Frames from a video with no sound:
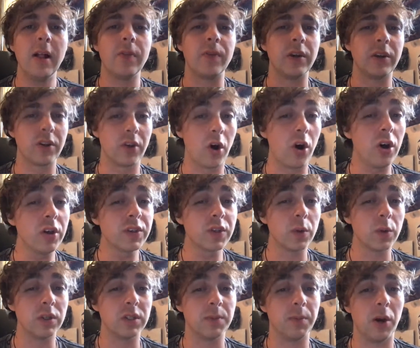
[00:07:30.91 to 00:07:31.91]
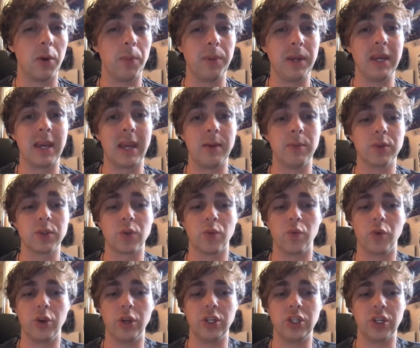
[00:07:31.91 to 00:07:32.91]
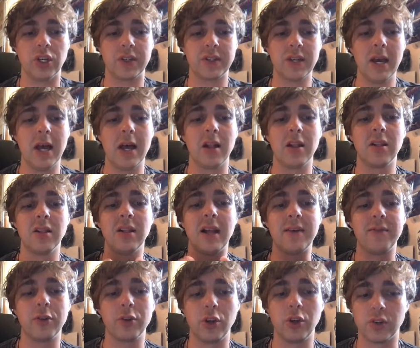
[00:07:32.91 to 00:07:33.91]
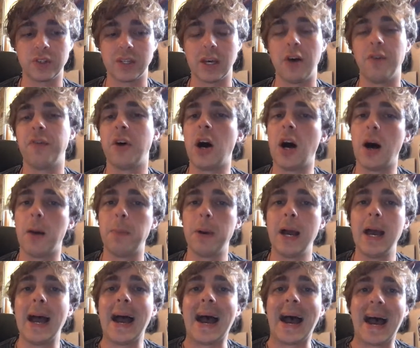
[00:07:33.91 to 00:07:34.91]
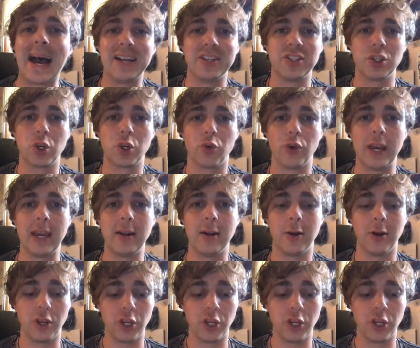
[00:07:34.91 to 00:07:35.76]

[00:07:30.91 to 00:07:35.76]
it also is about being able to really just level yourself up as a creator.